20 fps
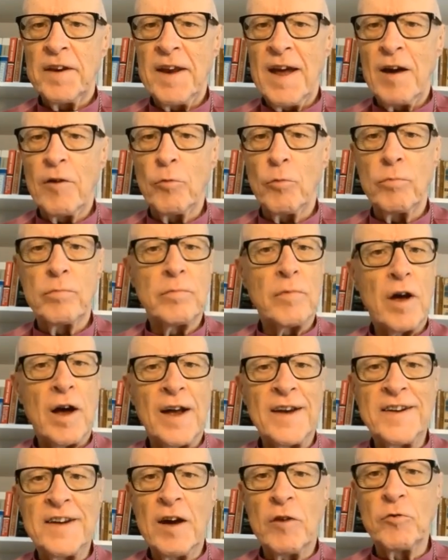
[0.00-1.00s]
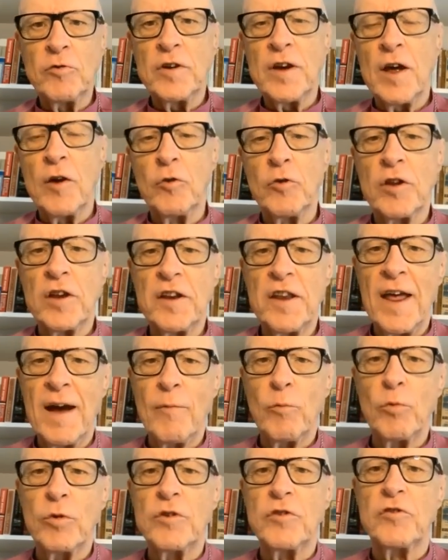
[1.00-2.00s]
Now, I don't know that
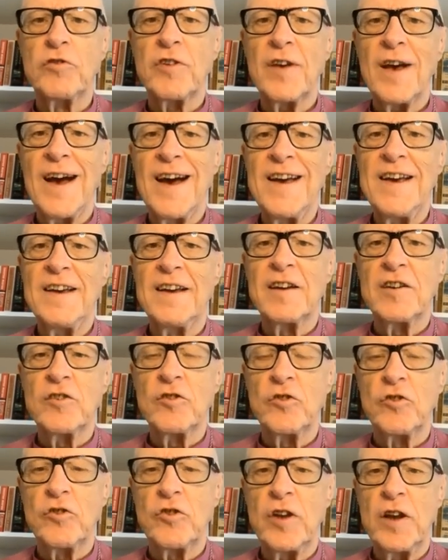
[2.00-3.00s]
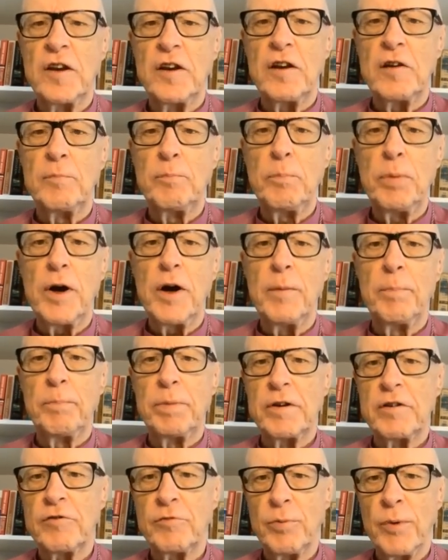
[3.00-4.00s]
that was a considered
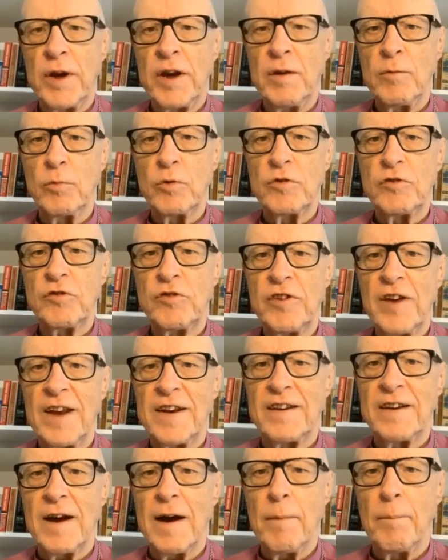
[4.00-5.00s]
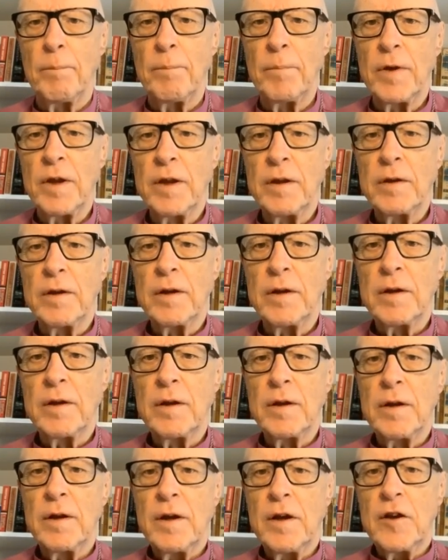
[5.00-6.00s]
purpose when it was set up.
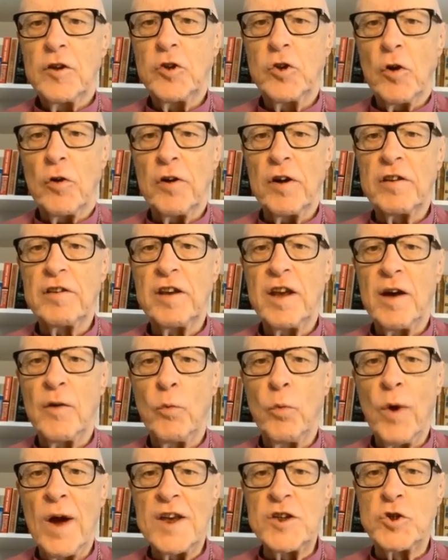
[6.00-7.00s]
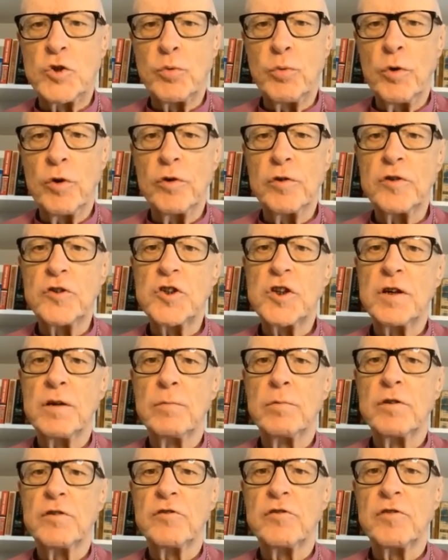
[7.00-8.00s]
Dorothea Wedgwood,
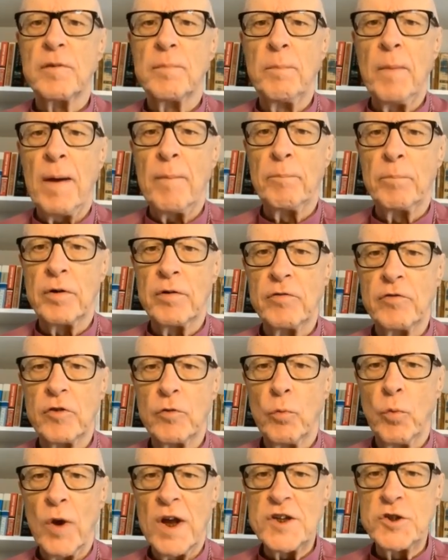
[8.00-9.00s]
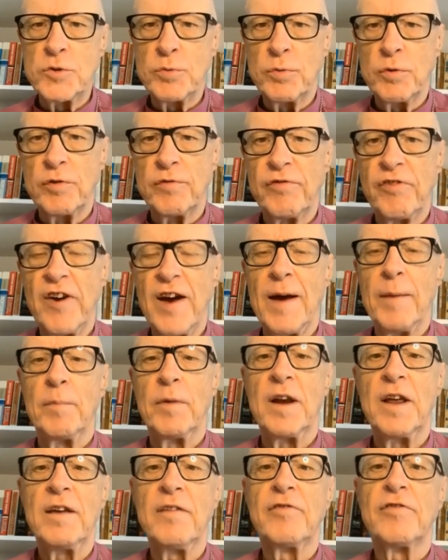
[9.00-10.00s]
she was a member of the Wedgwood
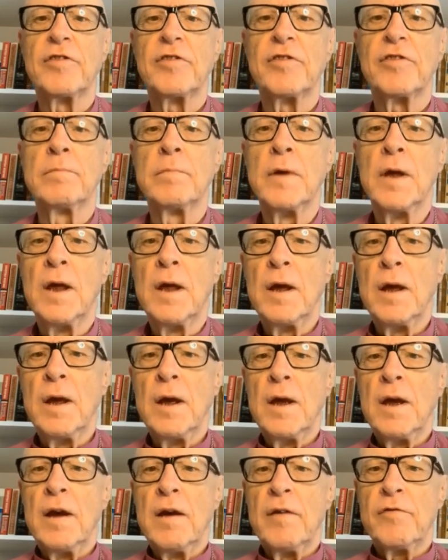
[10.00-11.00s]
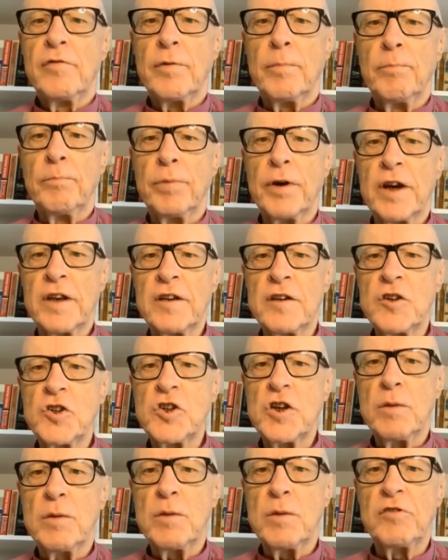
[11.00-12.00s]
family from, from Britain.
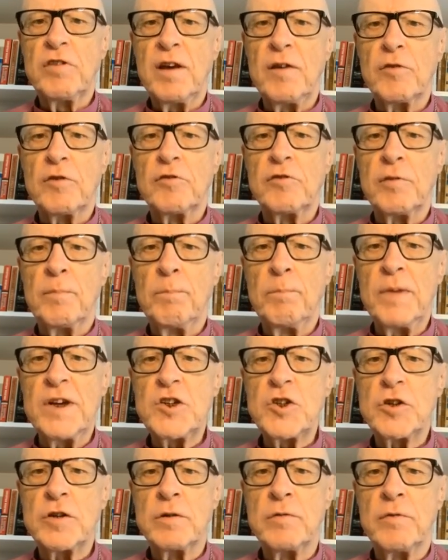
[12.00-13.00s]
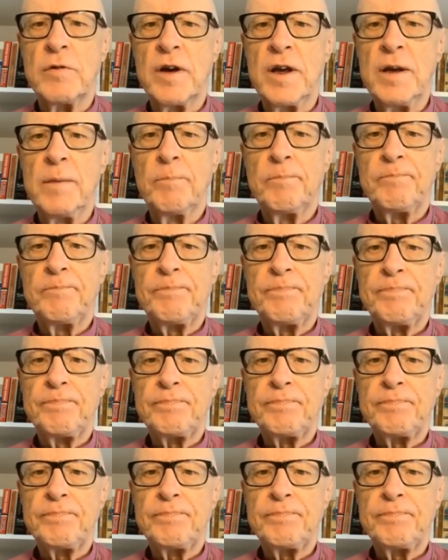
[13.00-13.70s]
She was here as a missionary.